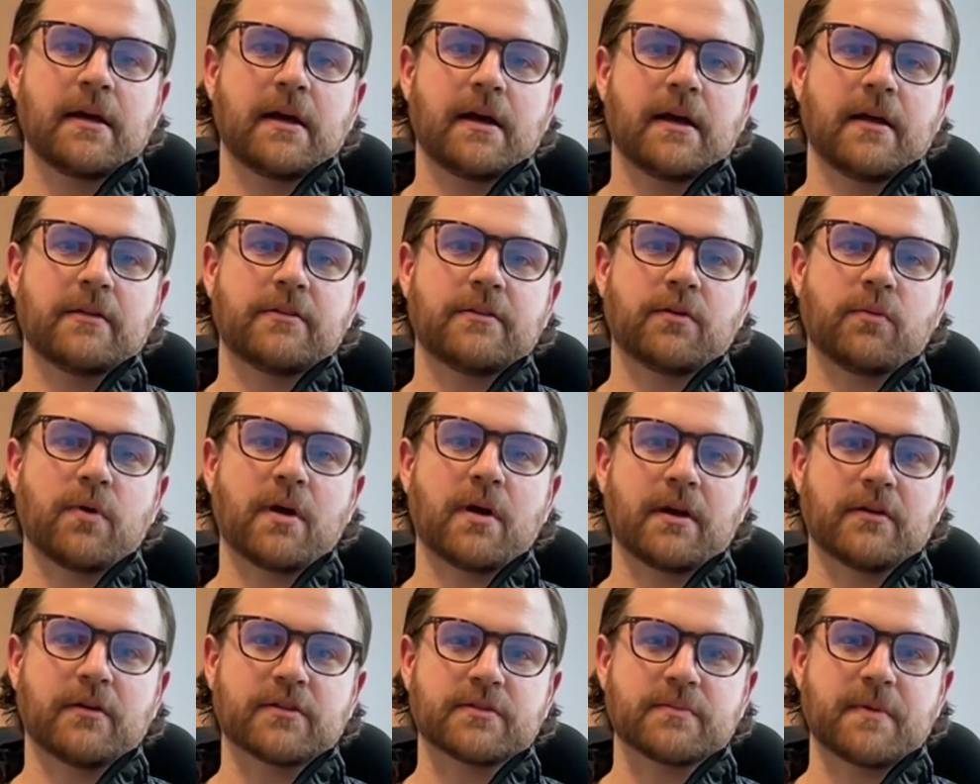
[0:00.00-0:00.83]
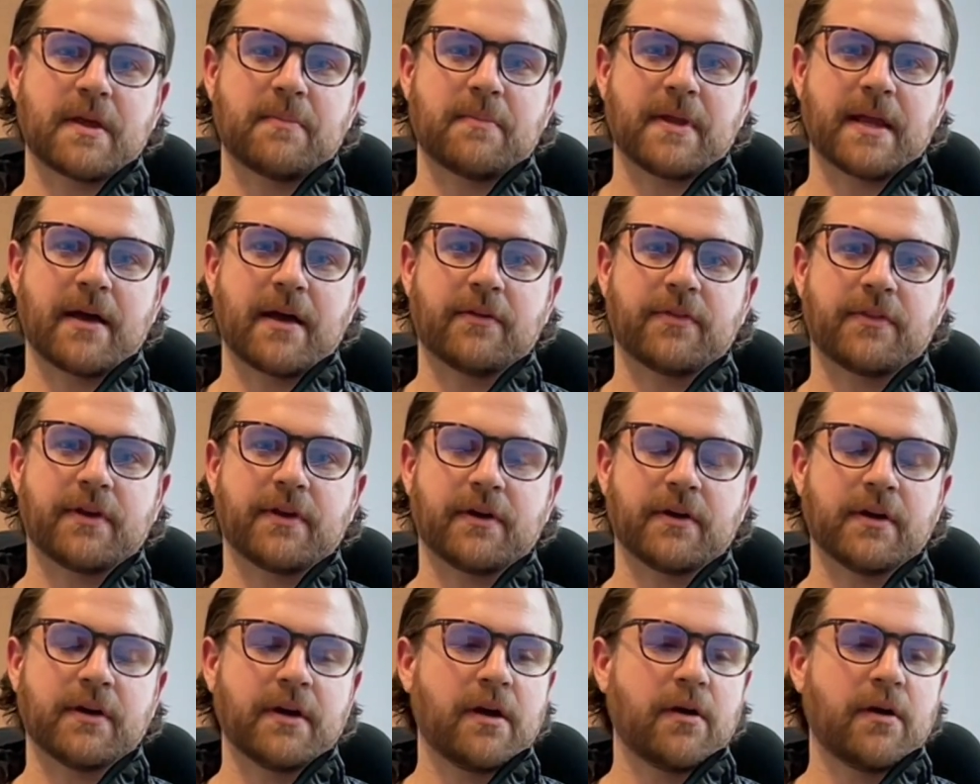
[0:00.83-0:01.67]
to what else may be out
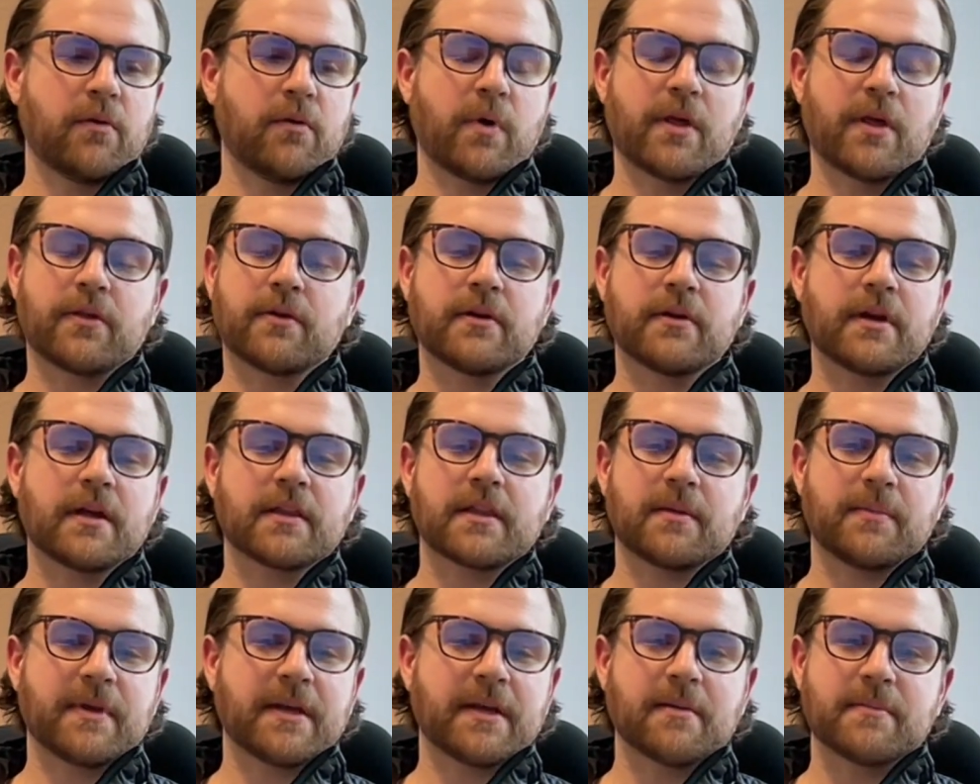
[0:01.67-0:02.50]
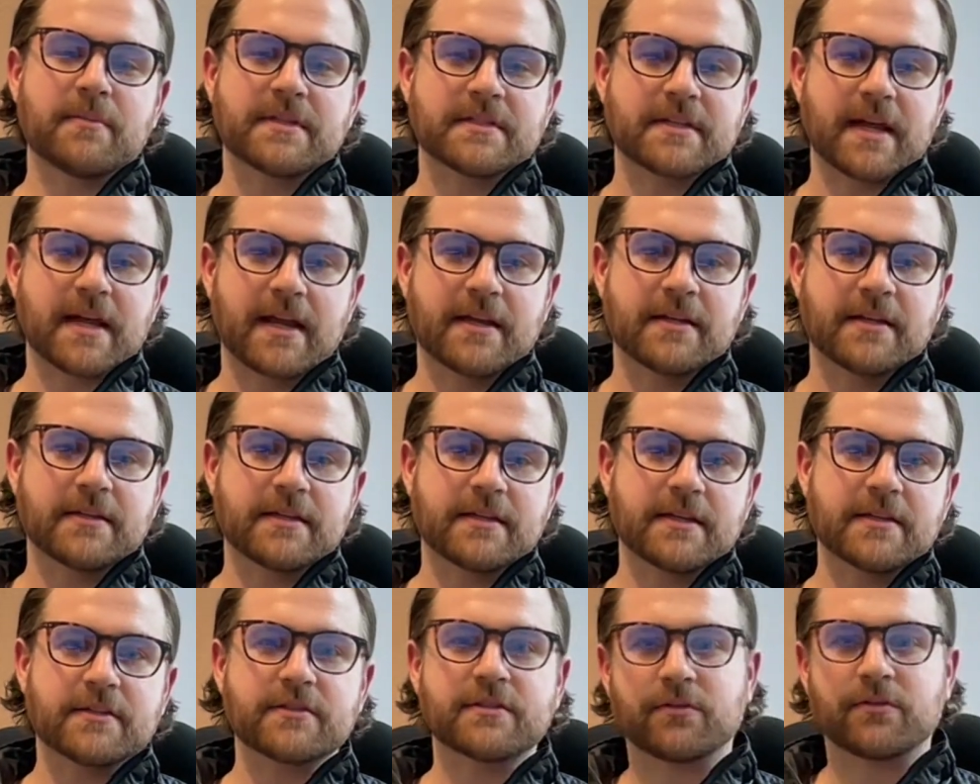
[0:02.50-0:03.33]
there. Whether or not they become a
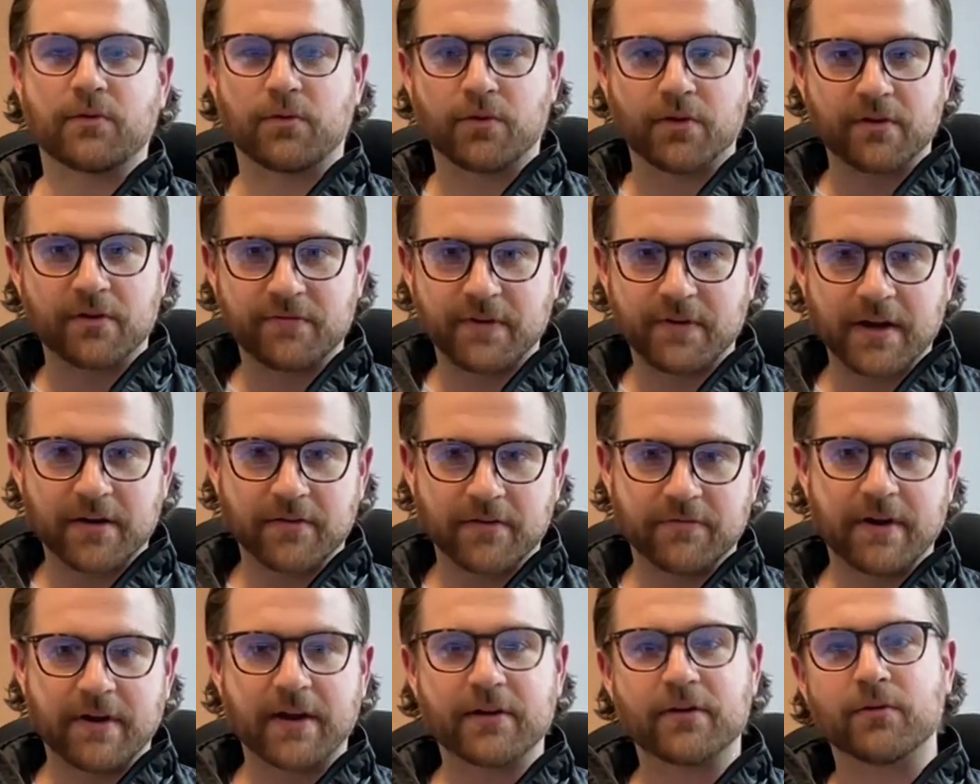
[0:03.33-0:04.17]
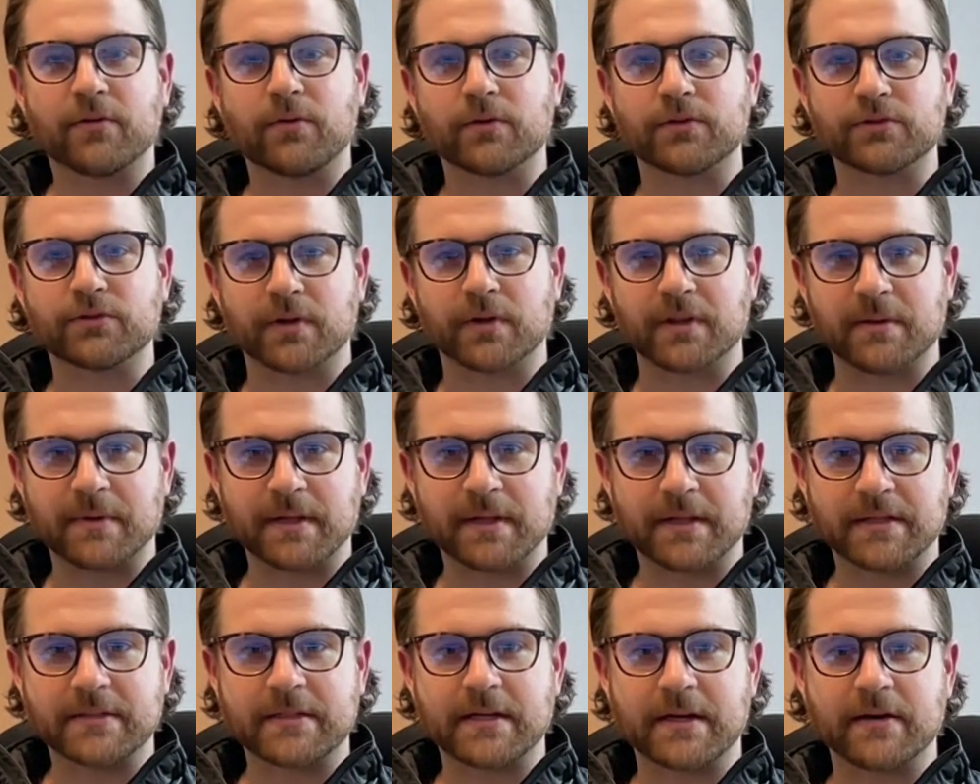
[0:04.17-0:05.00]
scientist or a firefighter or join the
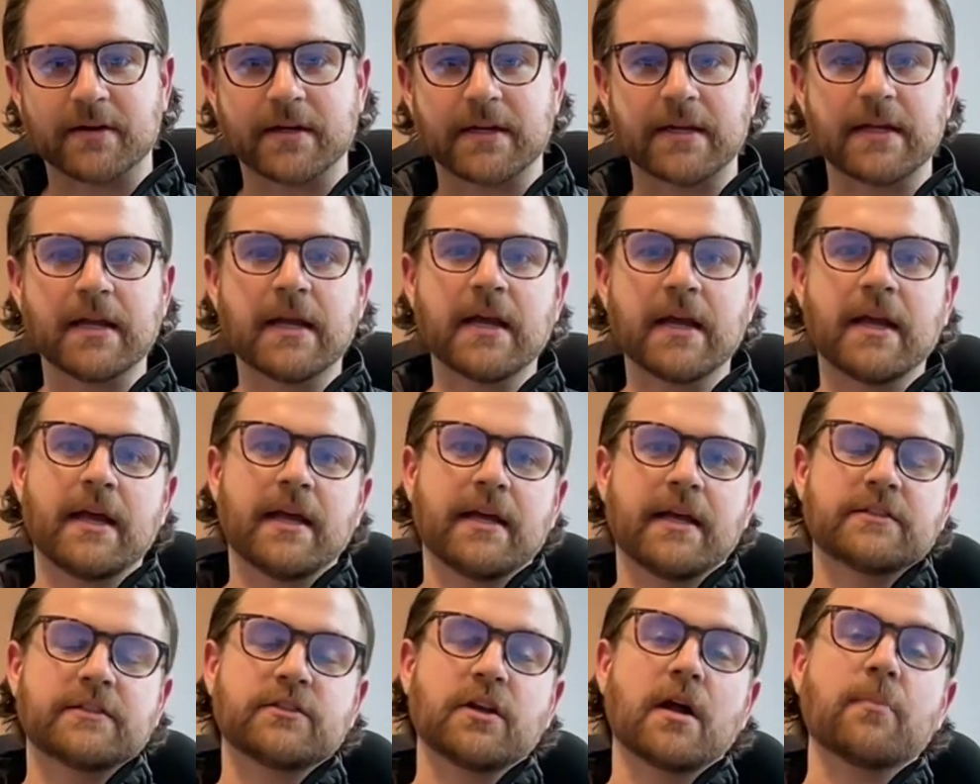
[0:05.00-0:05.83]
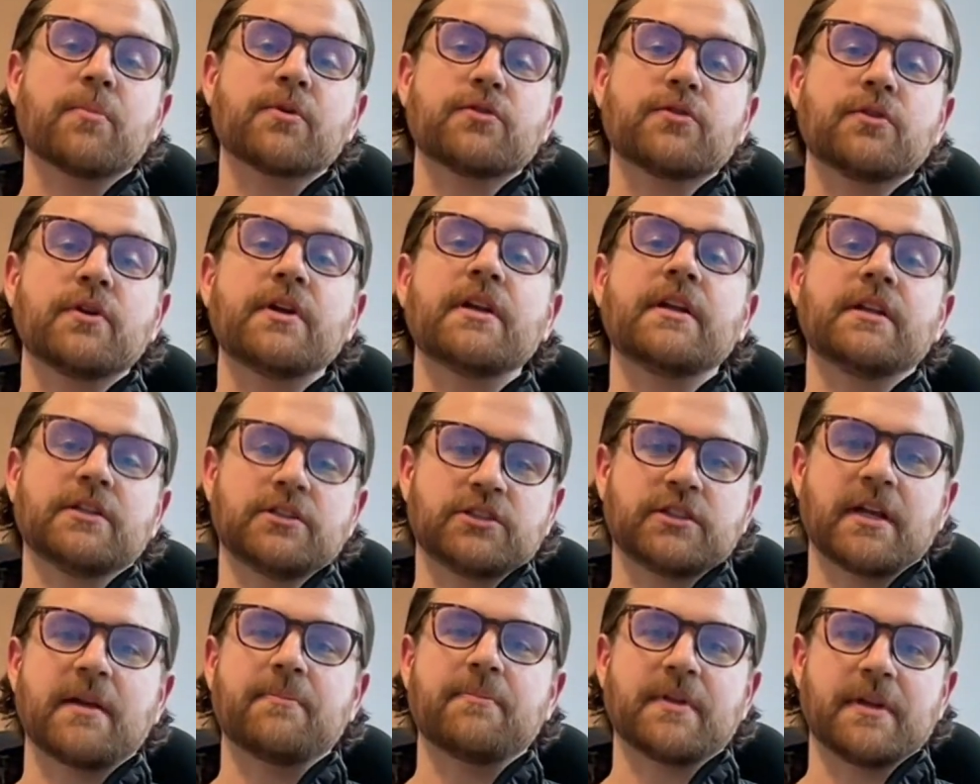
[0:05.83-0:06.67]
military, it's an opportunity to
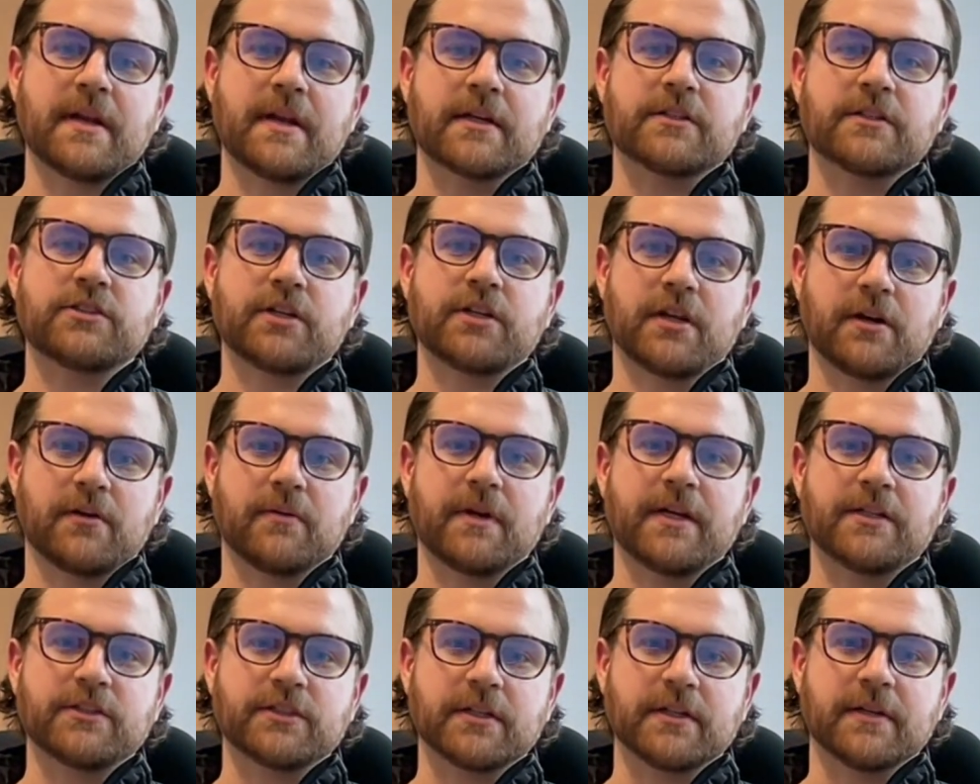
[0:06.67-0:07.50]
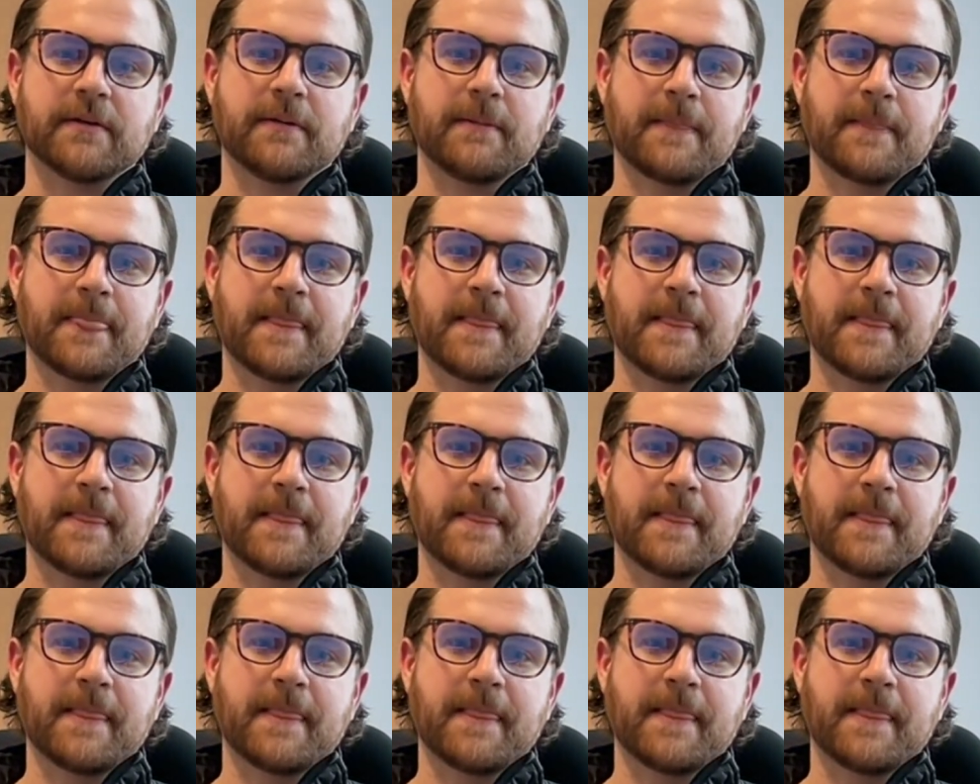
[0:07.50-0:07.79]
shape the next generation.